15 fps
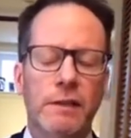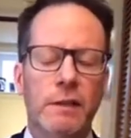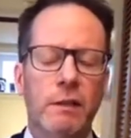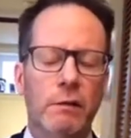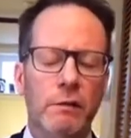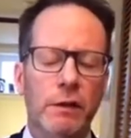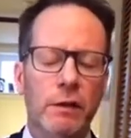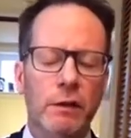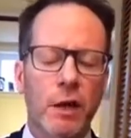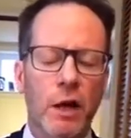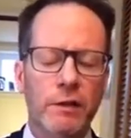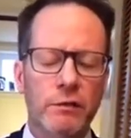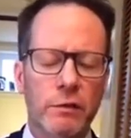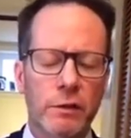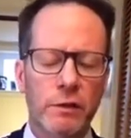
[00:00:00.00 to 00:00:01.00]
either in the
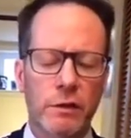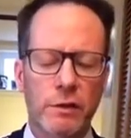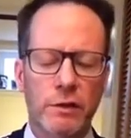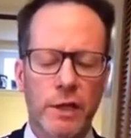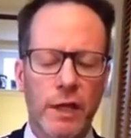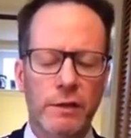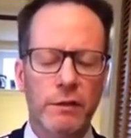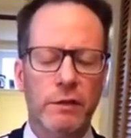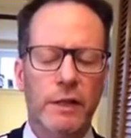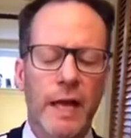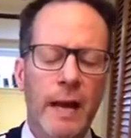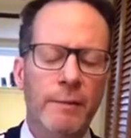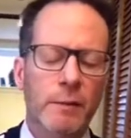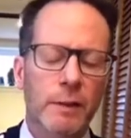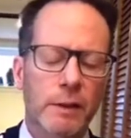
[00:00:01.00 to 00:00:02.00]
nostrils, the chest, or the
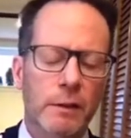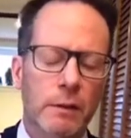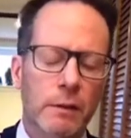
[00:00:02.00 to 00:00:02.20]
abdomen.